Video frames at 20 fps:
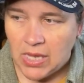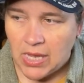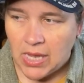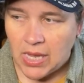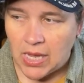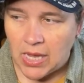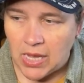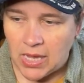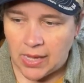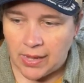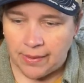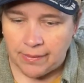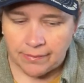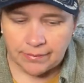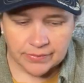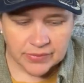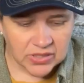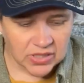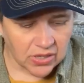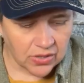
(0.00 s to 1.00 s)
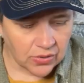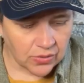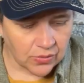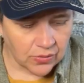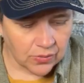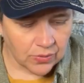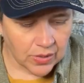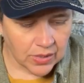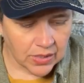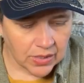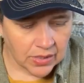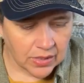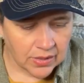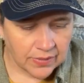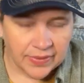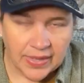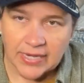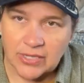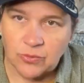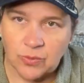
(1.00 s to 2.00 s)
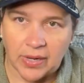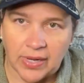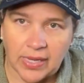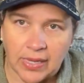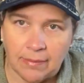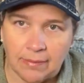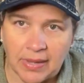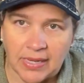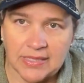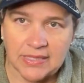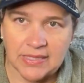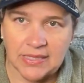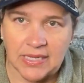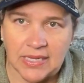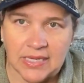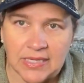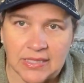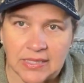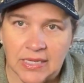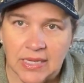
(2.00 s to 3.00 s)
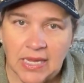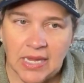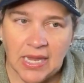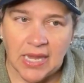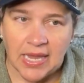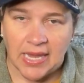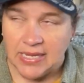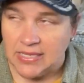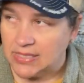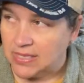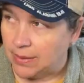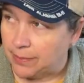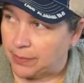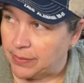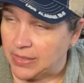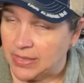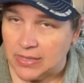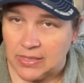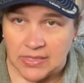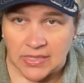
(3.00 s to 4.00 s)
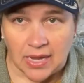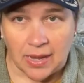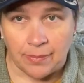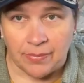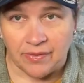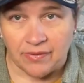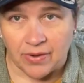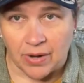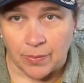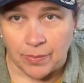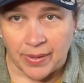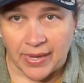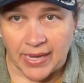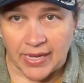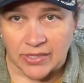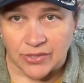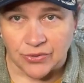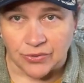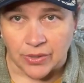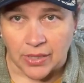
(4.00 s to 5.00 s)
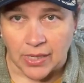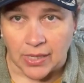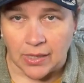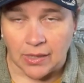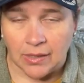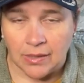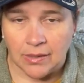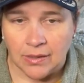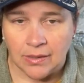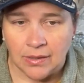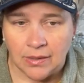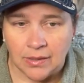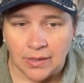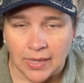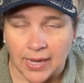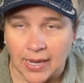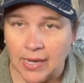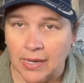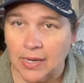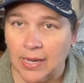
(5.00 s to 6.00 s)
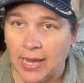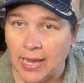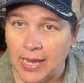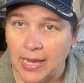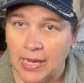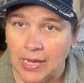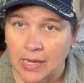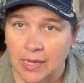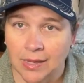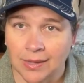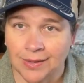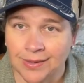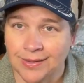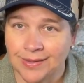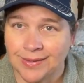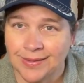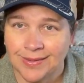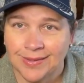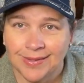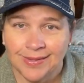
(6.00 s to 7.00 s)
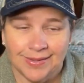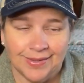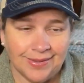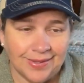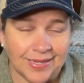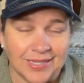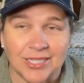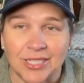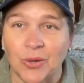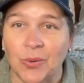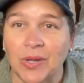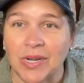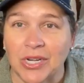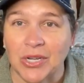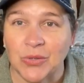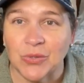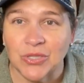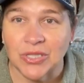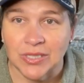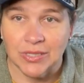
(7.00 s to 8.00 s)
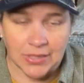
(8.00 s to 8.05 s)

So that's where I keep my seeds, is up in the top of our pantry in a Sewing Notions